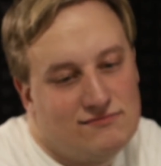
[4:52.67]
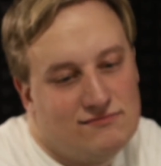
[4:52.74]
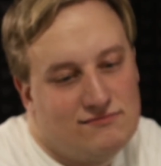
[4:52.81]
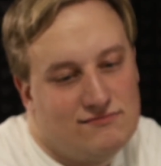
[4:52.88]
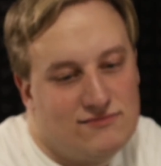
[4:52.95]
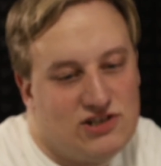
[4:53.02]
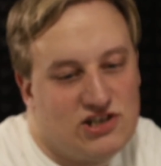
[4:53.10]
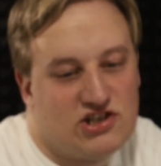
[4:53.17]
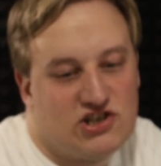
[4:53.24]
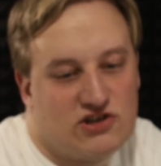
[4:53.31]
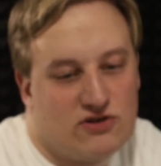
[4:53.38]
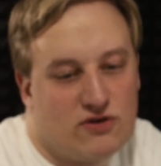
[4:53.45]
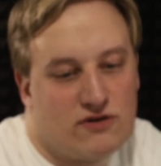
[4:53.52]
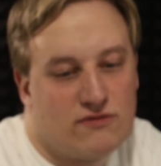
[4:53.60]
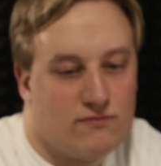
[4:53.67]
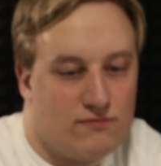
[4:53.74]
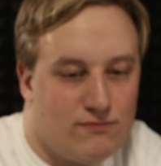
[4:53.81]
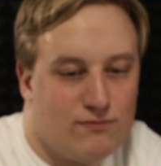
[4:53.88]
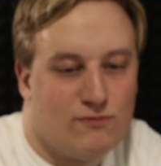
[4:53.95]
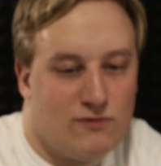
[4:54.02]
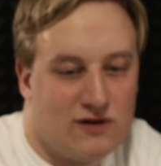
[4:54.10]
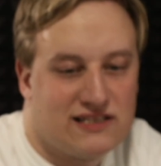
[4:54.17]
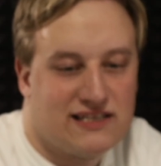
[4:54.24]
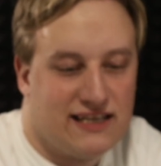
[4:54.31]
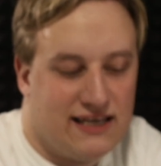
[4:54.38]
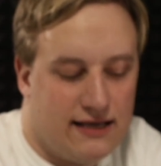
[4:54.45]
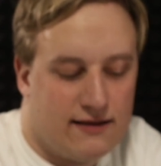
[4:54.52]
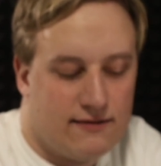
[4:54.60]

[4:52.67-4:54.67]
just short once again.